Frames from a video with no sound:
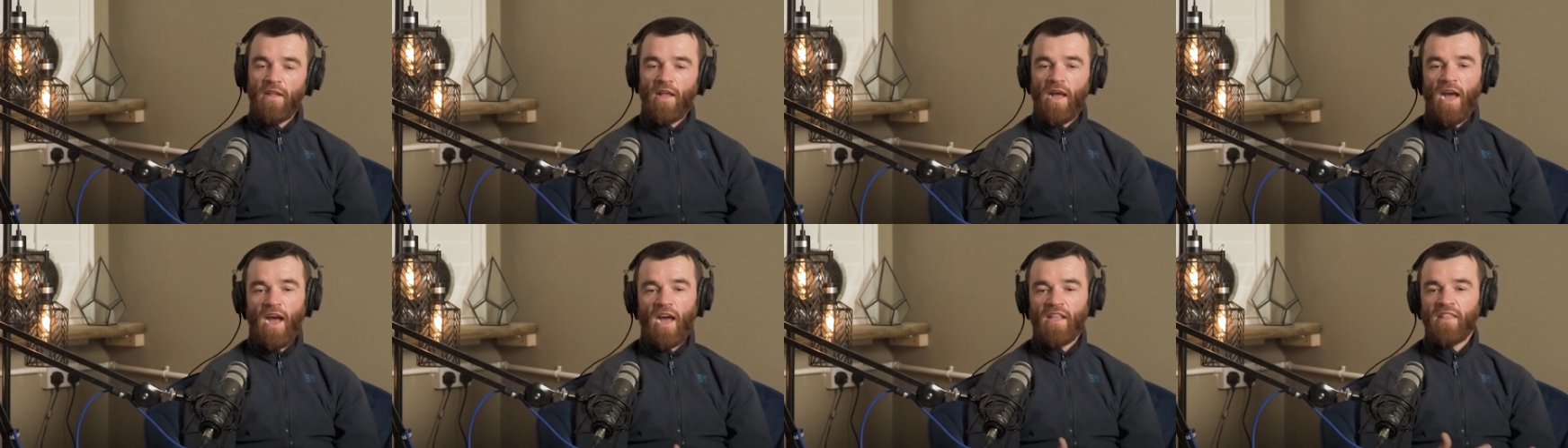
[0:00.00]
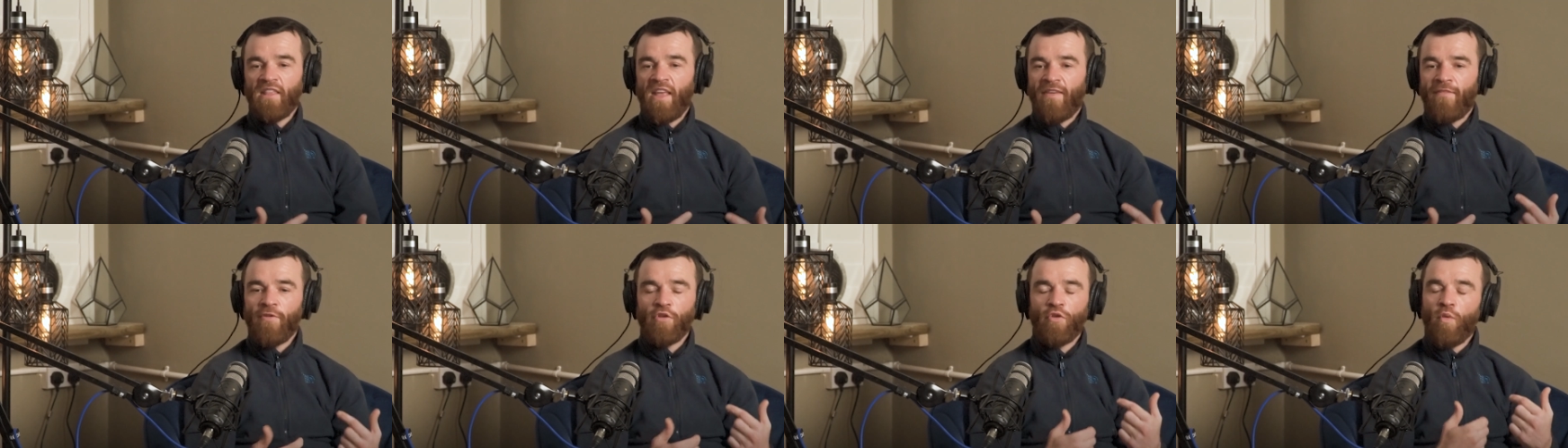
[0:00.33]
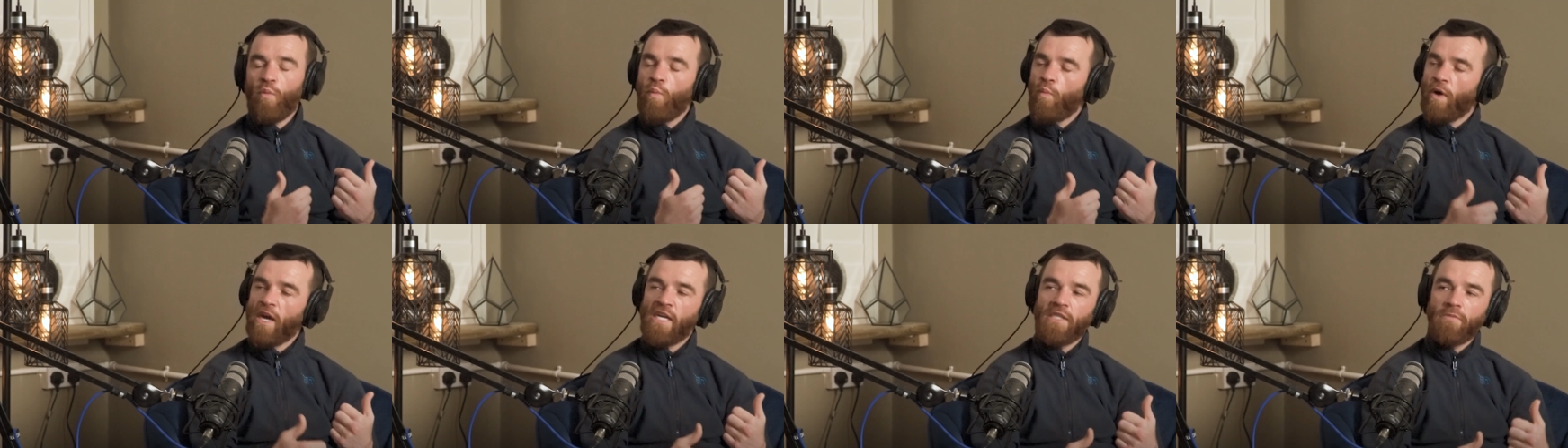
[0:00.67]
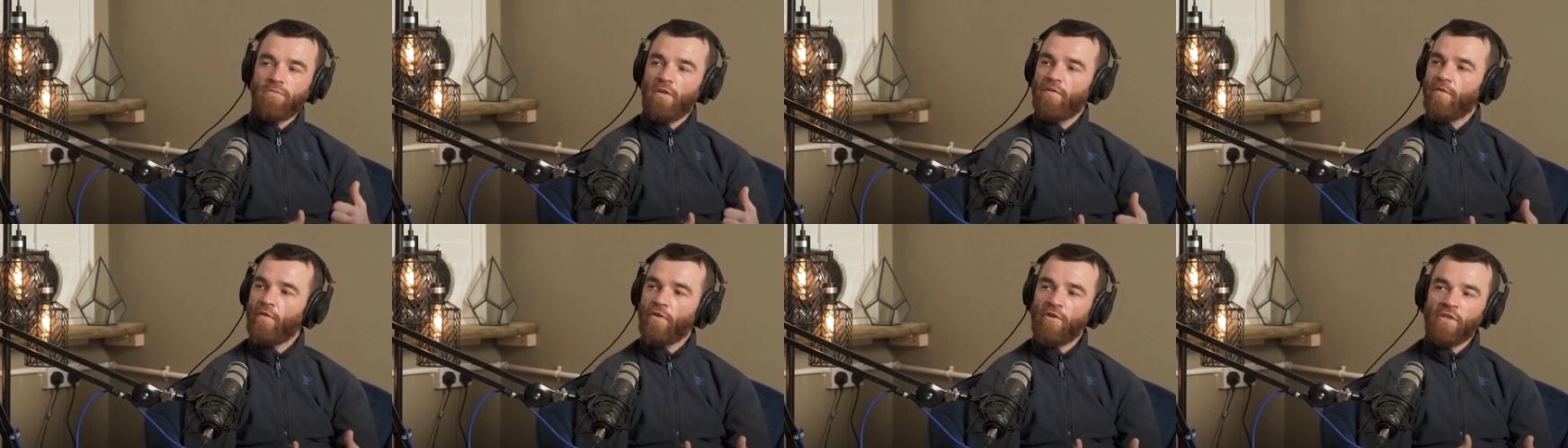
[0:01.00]
I had never done weights
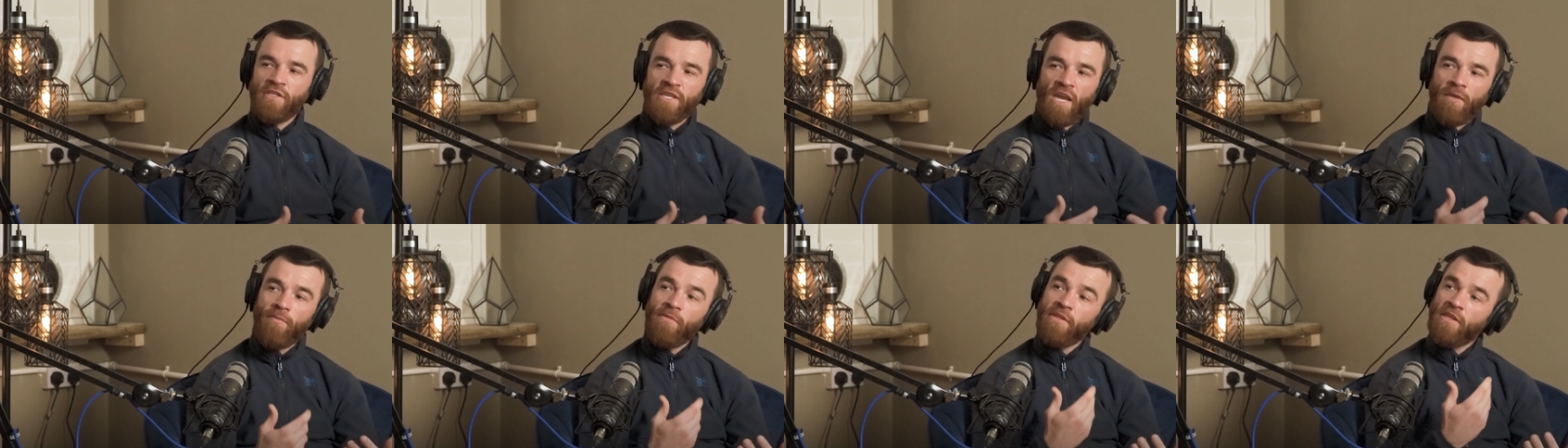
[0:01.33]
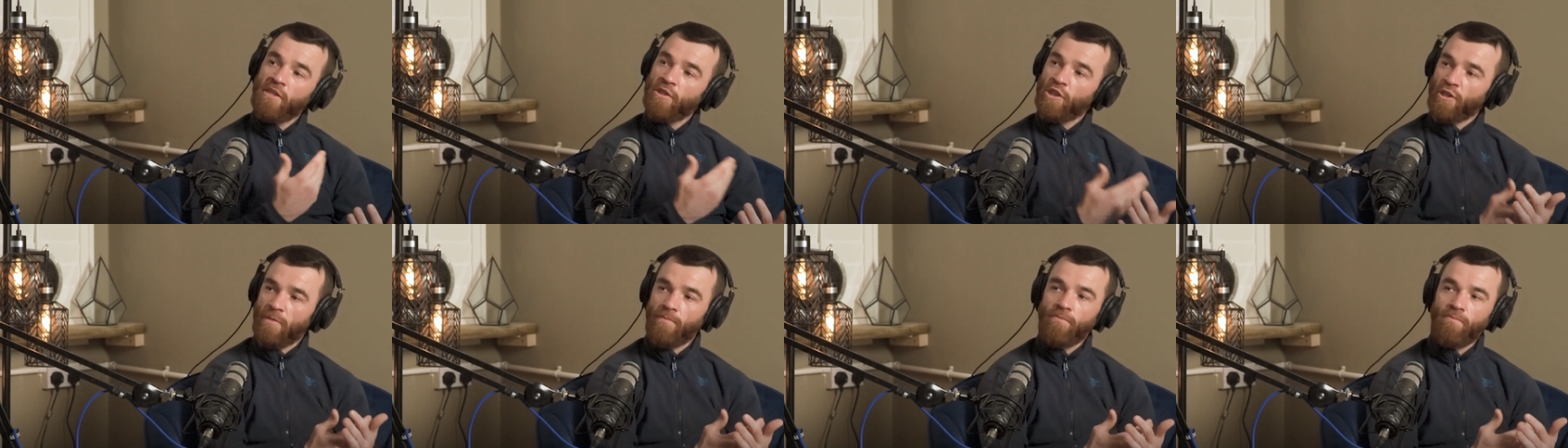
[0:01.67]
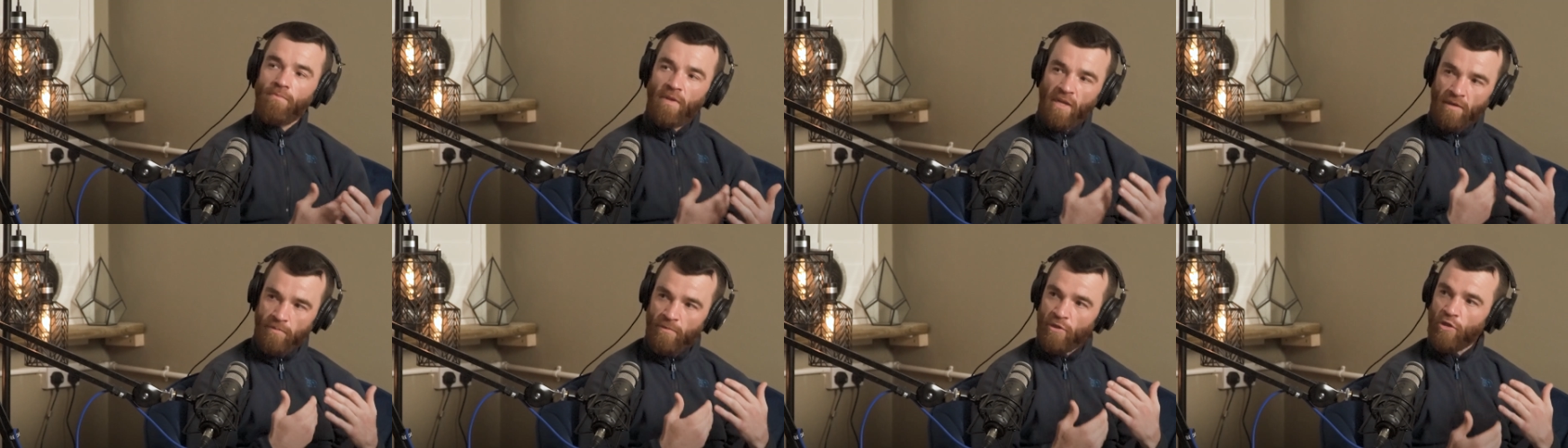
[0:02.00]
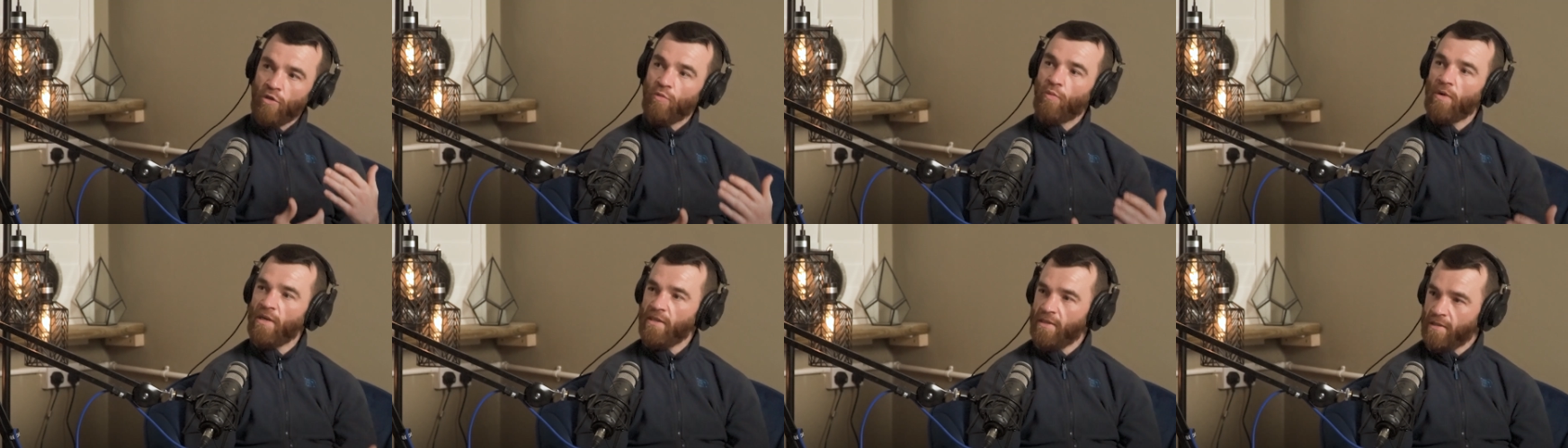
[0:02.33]
before. He'd take me to the gym, make me
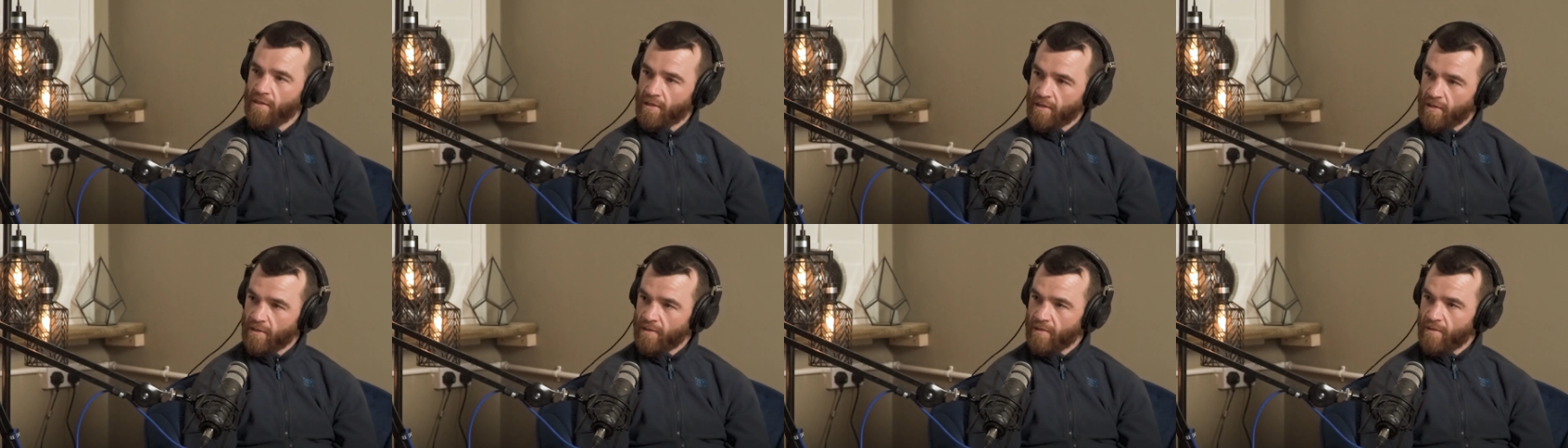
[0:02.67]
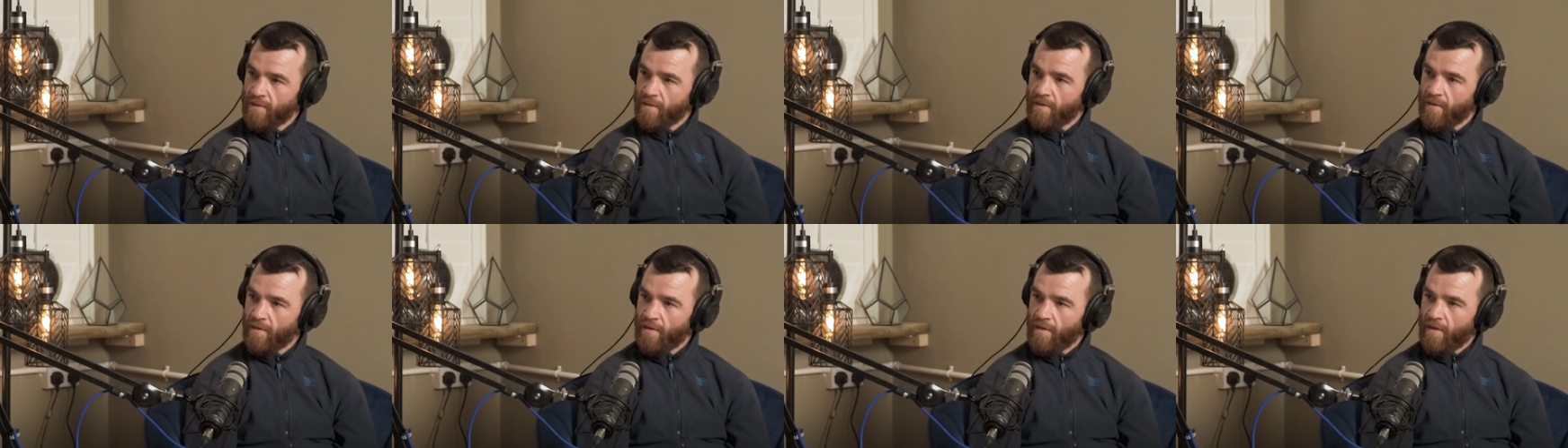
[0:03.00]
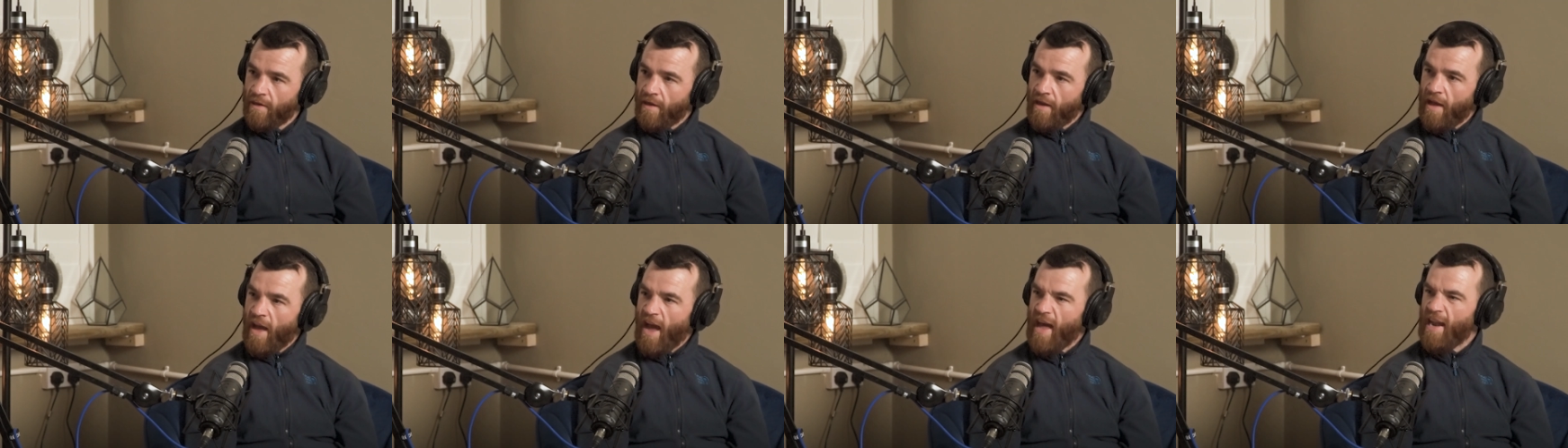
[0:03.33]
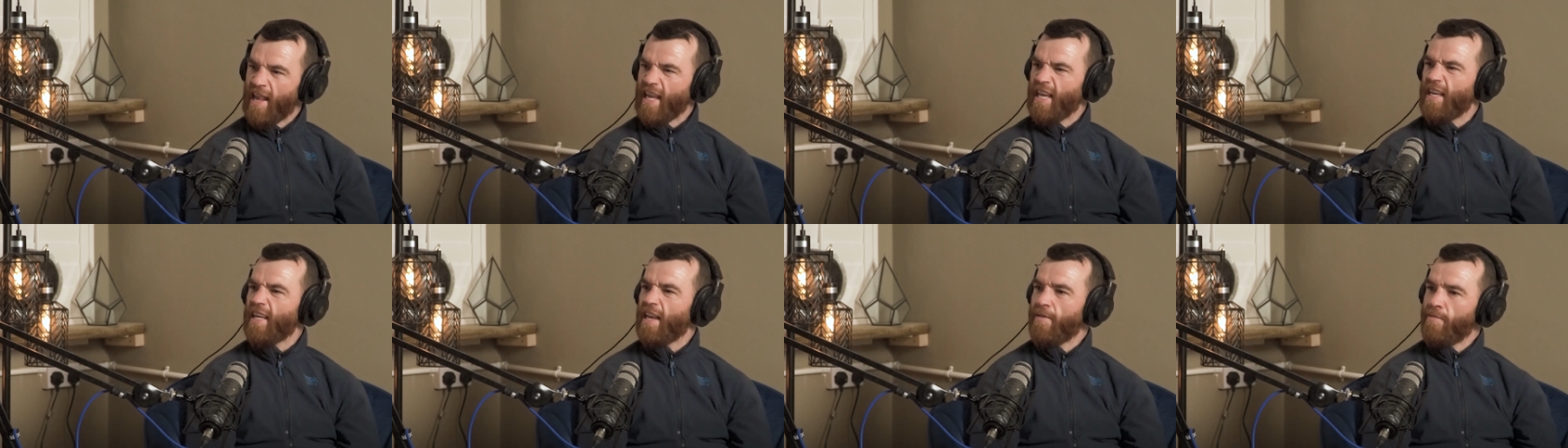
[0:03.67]
do weights. And
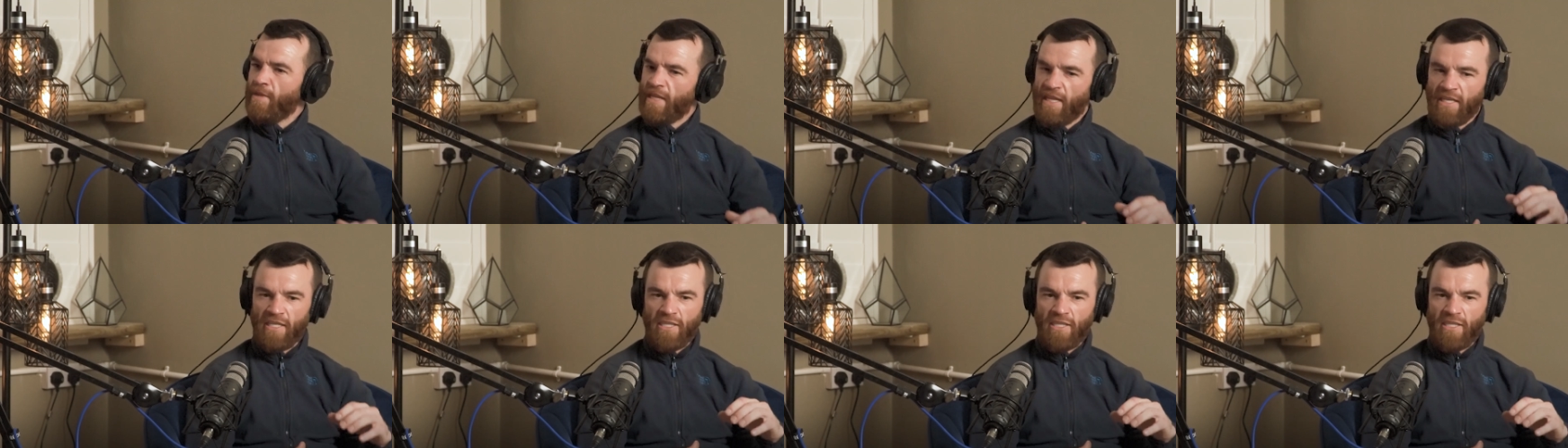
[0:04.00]
like give me the.